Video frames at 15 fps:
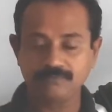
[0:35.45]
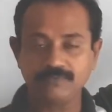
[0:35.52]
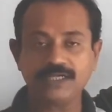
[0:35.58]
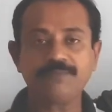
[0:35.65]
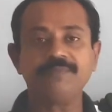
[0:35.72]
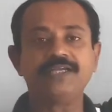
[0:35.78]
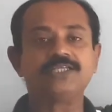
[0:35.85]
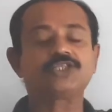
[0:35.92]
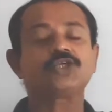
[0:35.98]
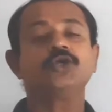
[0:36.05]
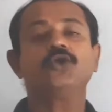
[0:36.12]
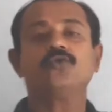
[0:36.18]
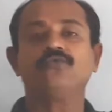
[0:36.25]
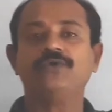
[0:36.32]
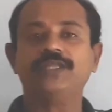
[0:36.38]
That means
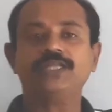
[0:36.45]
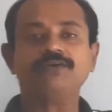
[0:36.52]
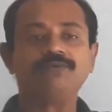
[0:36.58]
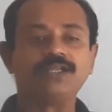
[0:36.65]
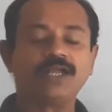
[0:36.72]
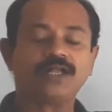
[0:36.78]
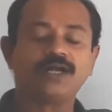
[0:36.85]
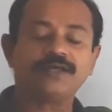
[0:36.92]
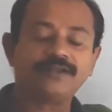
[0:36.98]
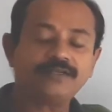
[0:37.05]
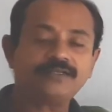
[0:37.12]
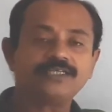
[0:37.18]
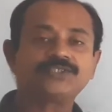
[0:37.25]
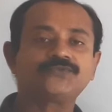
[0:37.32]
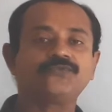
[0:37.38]
whenever a
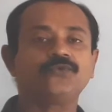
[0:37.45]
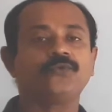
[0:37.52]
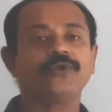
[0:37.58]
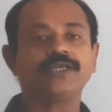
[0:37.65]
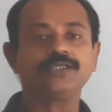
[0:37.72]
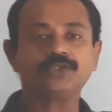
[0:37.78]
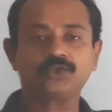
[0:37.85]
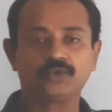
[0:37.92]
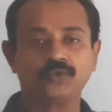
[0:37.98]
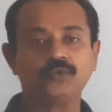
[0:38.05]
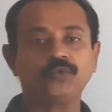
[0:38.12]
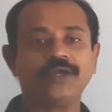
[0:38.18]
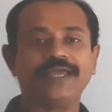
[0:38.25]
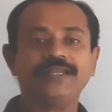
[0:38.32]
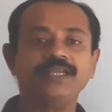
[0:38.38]
current is flowing
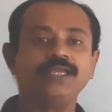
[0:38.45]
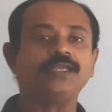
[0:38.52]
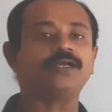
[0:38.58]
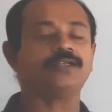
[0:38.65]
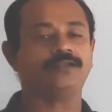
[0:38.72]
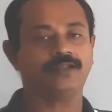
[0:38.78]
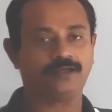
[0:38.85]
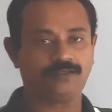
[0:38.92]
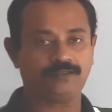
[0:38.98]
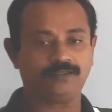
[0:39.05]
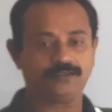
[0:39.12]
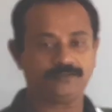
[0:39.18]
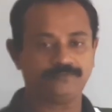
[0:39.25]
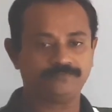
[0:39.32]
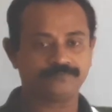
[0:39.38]
through any
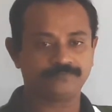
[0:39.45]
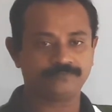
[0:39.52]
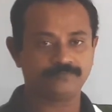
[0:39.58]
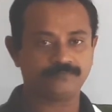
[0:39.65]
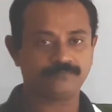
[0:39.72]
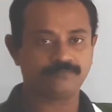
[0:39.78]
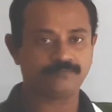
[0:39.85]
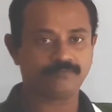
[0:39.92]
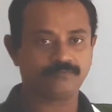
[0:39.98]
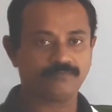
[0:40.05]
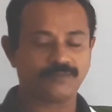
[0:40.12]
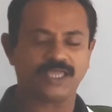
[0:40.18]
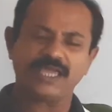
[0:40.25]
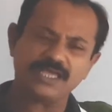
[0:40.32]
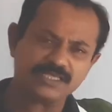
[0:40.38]
conductor,
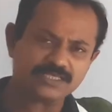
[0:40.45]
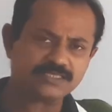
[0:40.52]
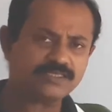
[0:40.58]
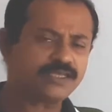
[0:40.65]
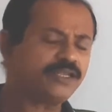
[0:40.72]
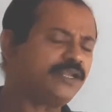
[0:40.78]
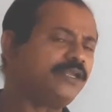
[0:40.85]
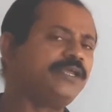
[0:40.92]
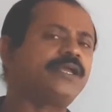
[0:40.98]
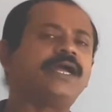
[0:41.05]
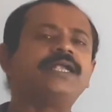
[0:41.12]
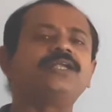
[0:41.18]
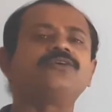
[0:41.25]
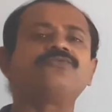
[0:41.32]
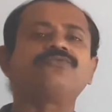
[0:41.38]
is there any
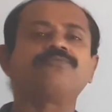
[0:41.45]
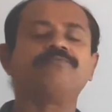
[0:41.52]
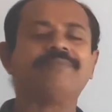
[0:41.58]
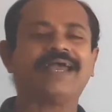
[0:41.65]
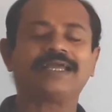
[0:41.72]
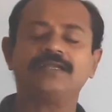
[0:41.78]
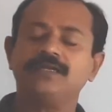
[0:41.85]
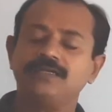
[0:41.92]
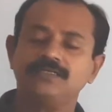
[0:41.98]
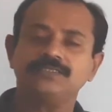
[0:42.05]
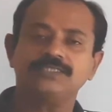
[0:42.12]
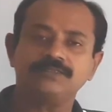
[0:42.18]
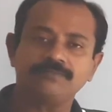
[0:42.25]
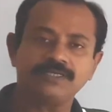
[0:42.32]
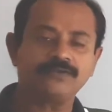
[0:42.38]
kind of
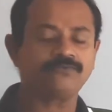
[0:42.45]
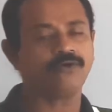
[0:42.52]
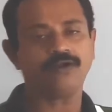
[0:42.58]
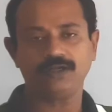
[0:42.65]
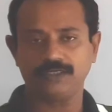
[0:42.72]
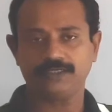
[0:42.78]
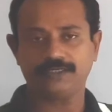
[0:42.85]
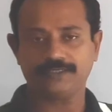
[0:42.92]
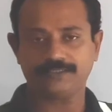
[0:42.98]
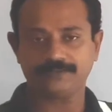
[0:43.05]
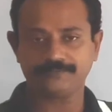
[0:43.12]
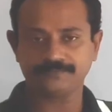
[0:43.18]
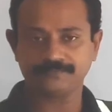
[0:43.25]
magnetism involved in it?